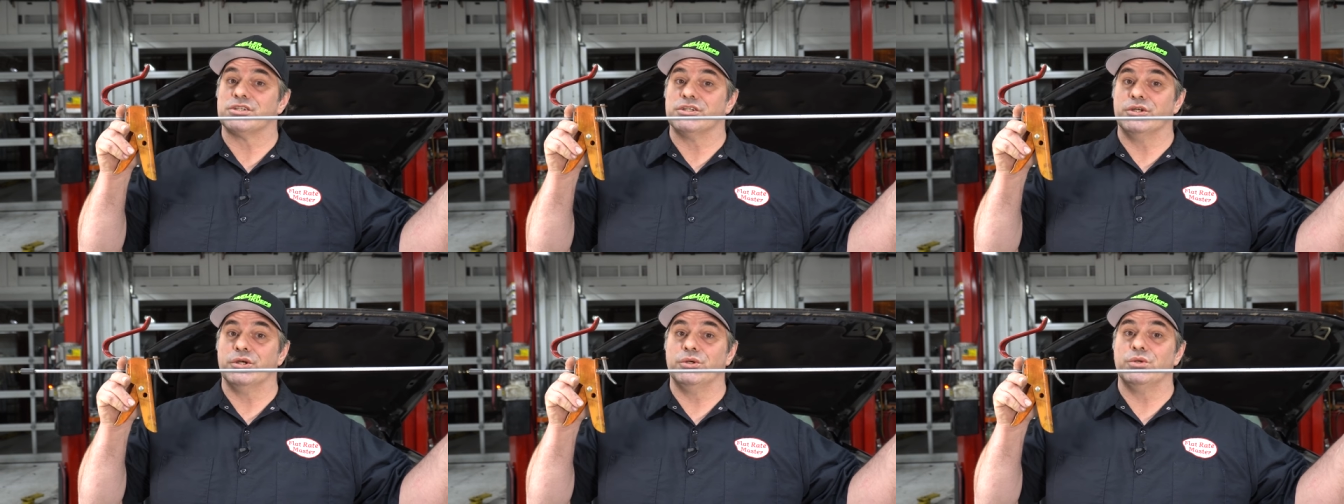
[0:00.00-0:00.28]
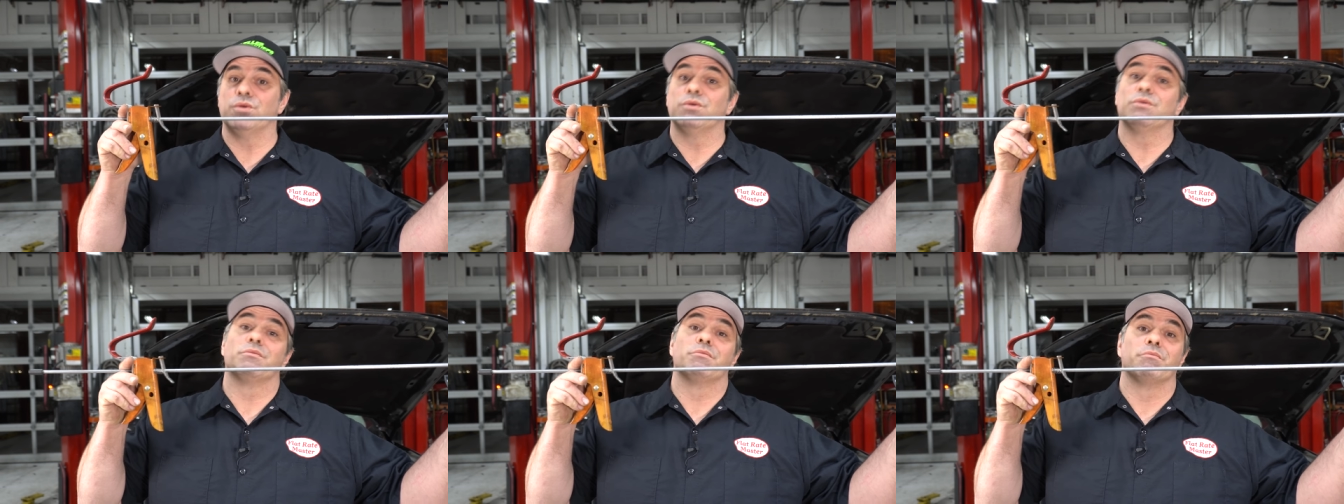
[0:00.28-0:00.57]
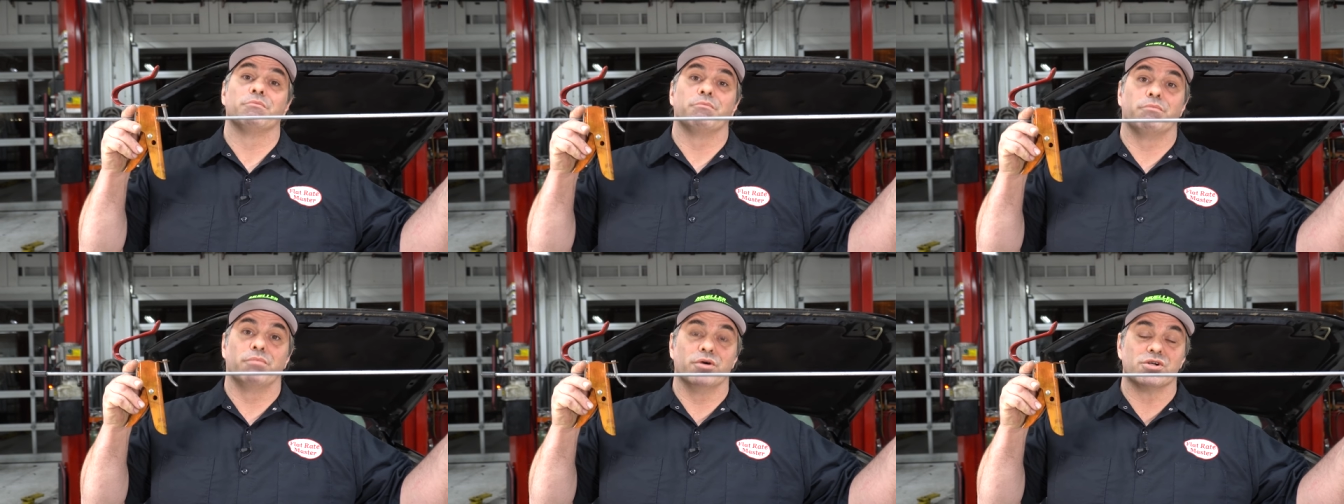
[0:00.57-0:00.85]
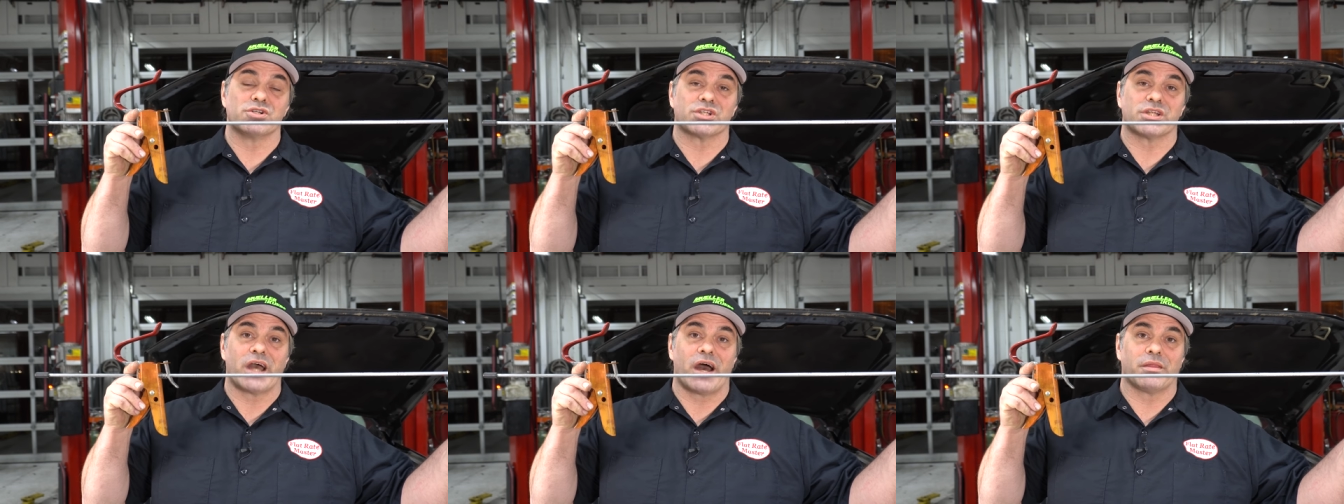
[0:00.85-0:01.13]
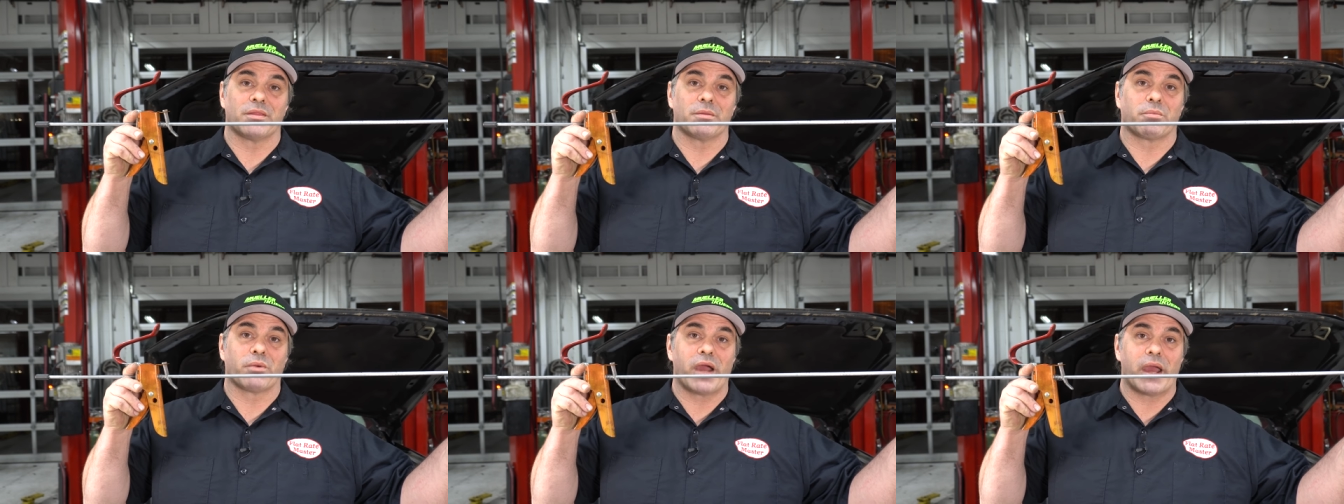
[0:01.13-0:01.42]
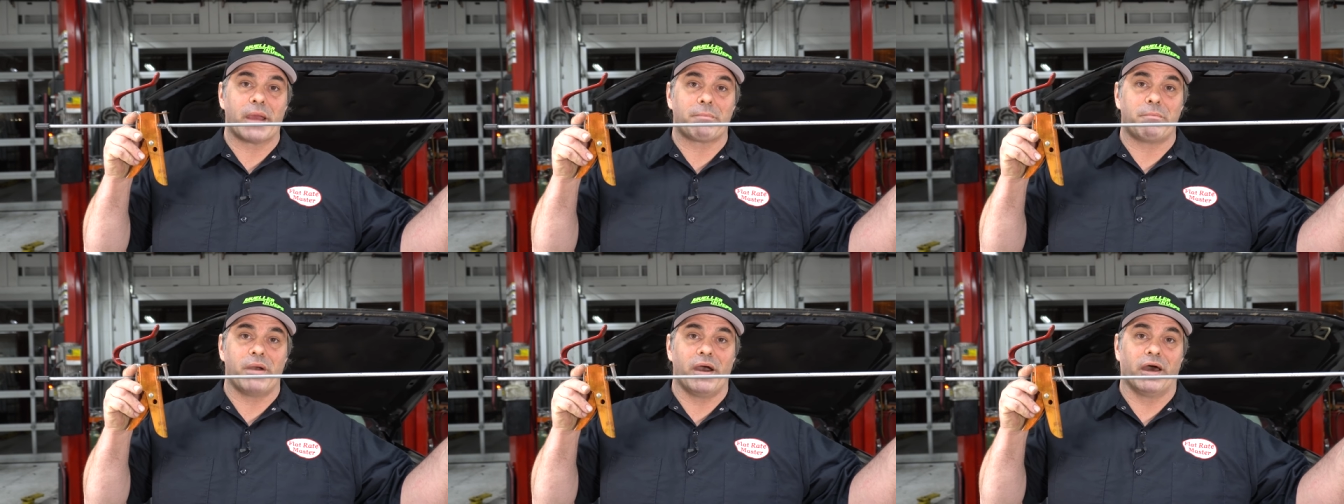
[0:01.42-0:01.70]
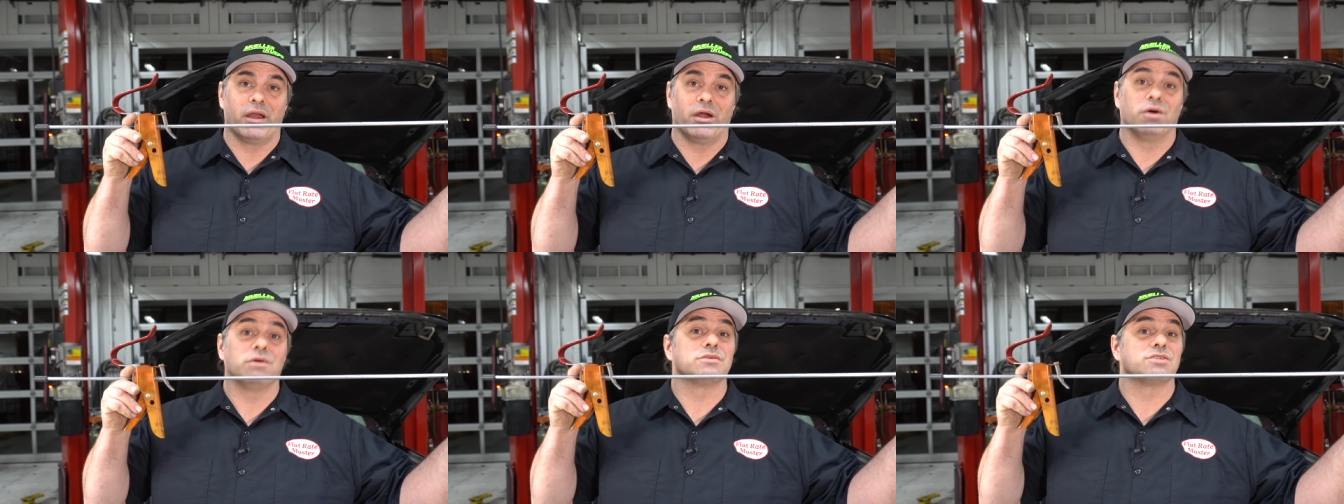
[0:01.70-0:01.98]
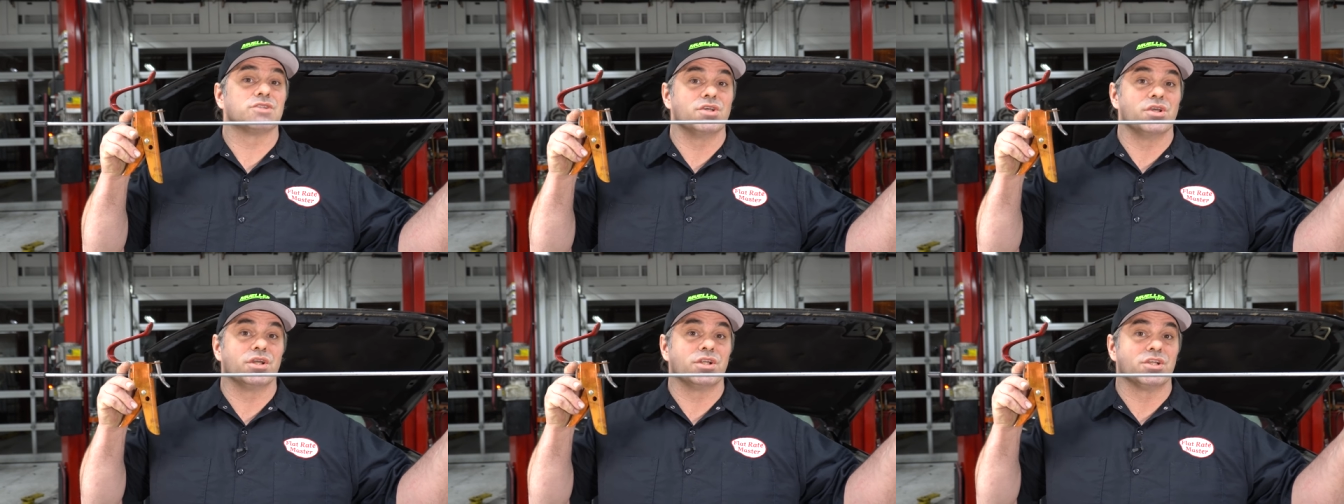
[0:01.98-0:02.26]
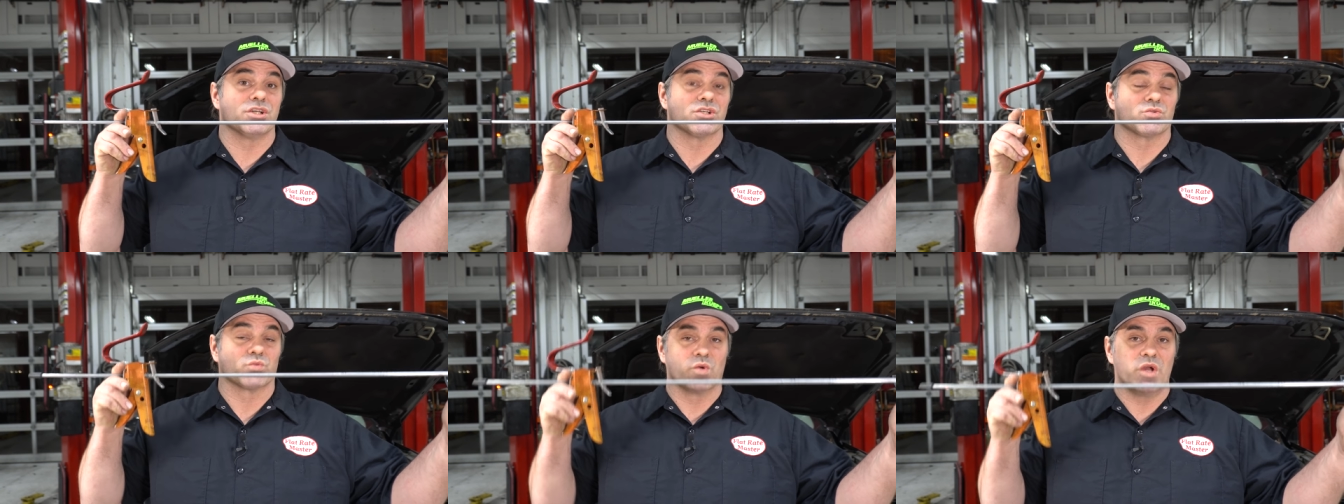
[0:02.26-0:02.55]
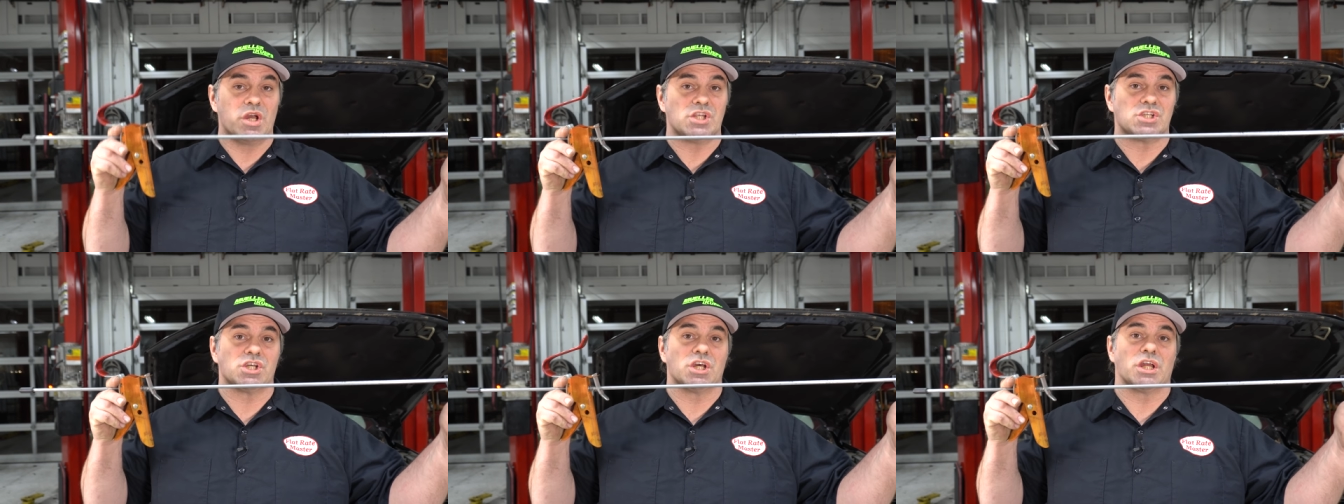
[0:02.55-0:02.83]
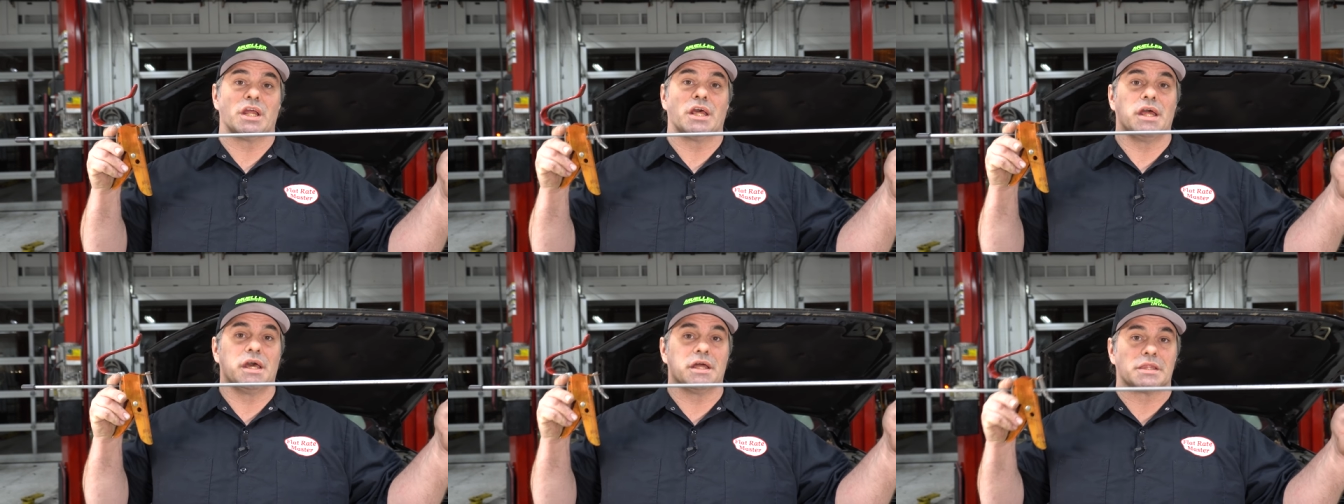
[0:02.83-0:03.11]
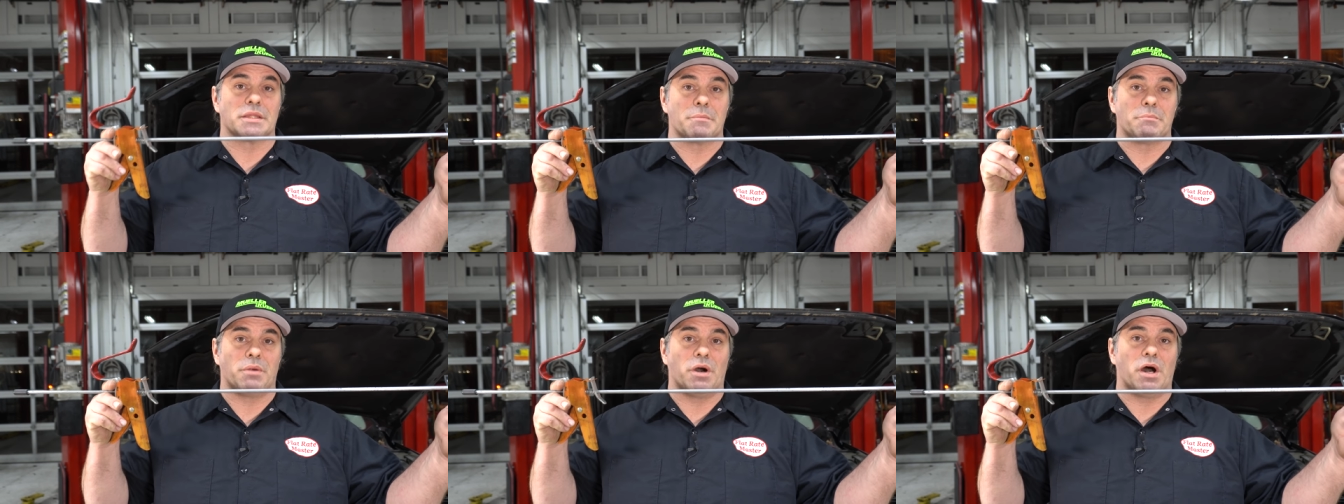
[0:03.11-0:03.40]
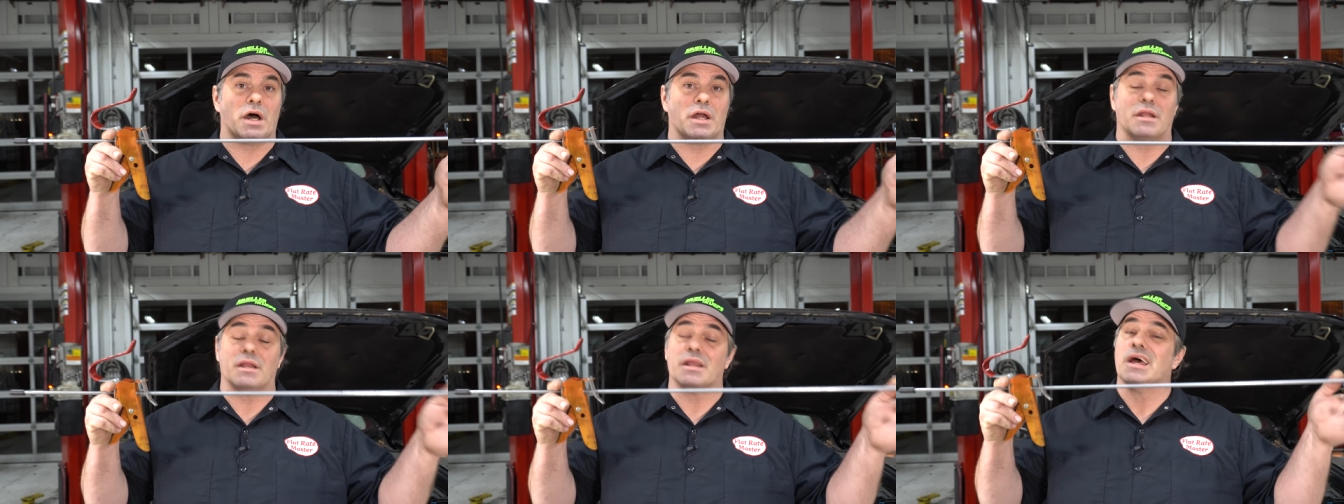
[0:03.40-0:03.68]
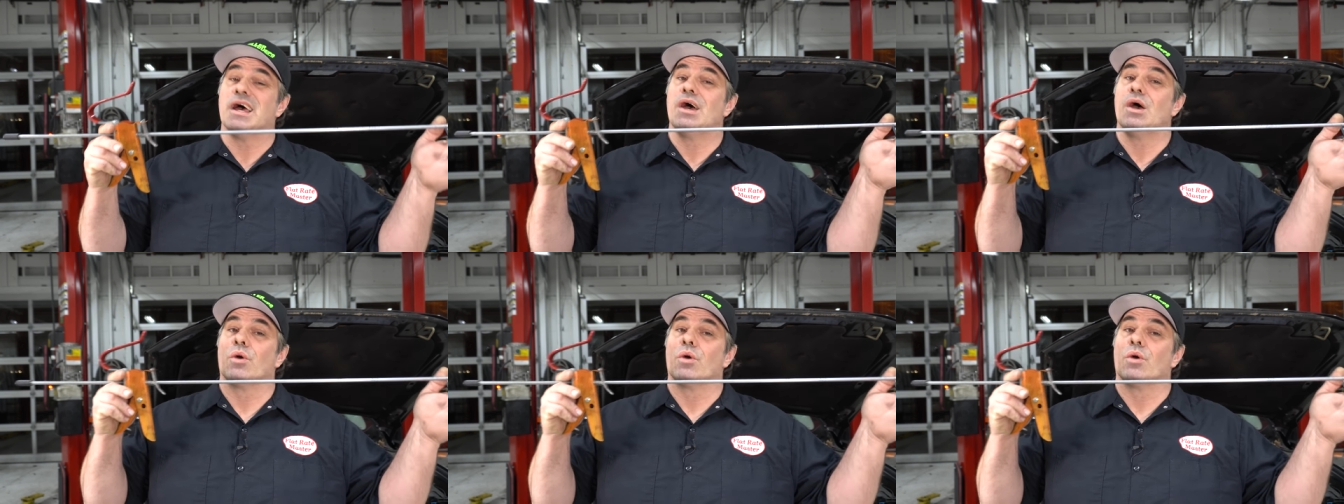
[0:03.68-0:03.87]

to push down the brake pedal so you can just reach in and hit the button